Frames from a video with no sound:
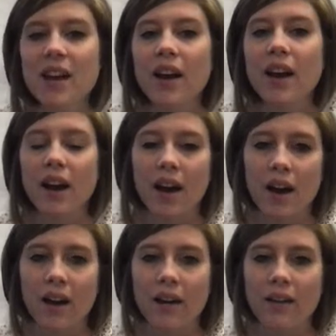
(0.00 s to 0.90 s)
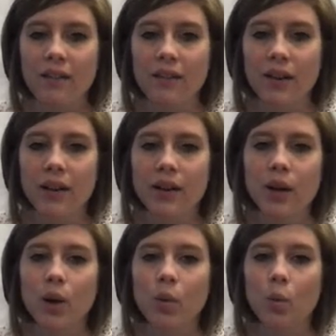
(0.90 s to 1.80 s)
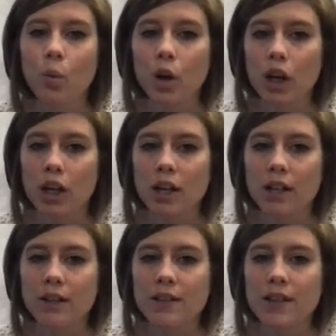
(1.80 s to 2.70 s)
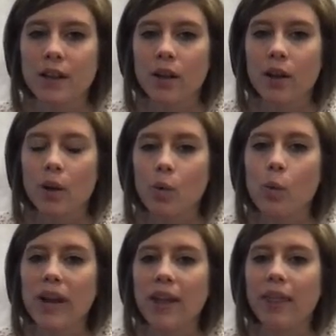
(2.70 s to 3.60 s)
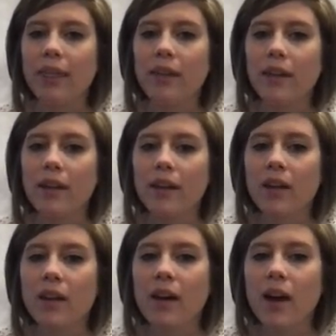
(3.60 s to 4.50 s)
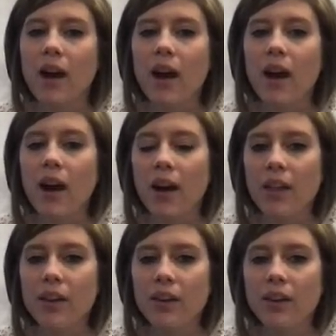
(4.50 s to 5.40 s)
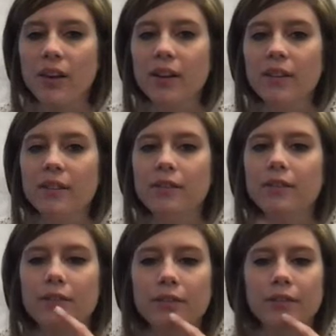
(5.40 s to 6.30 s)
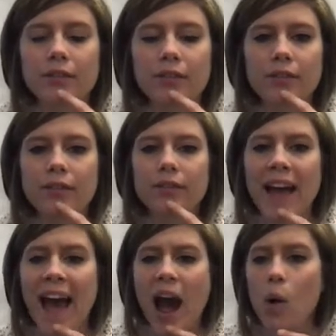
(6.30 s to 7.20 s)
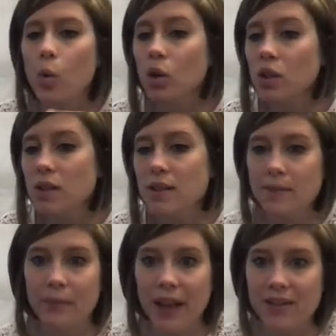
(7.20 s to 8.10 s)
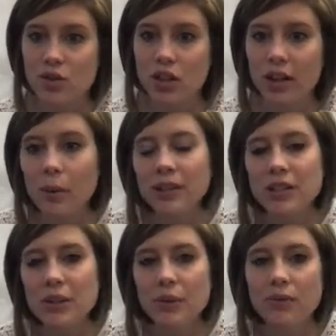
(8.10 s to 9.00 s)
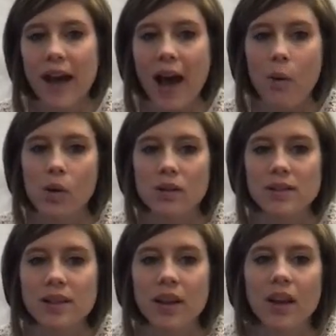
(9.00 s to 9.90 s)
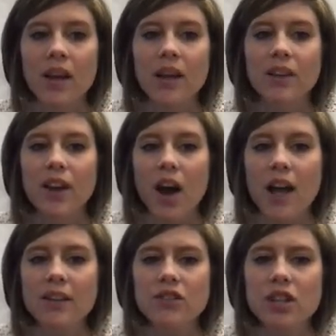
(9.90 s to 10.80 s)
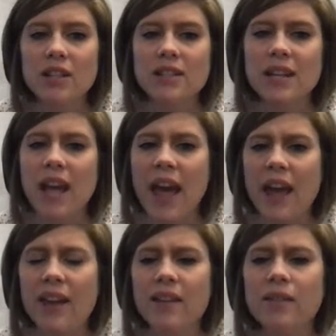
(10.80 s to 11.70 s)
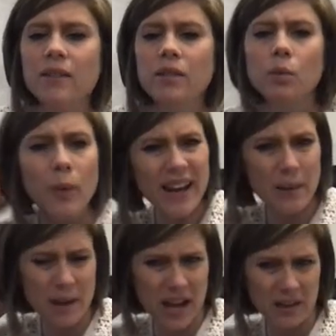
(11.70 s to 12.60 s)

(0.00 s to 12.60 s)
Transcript: of words with other vowels. That's a tricky one too. Vowels, not just A. Wait a minute.